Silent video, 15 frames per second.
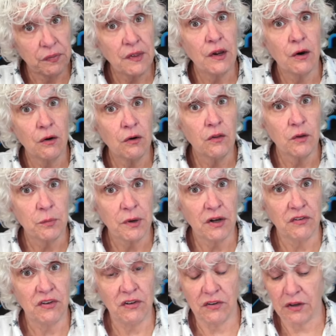they are on the
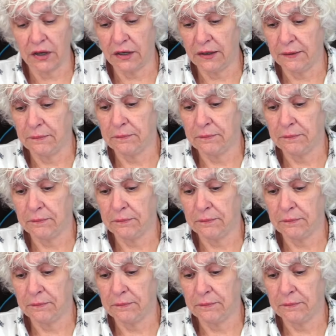pricey side.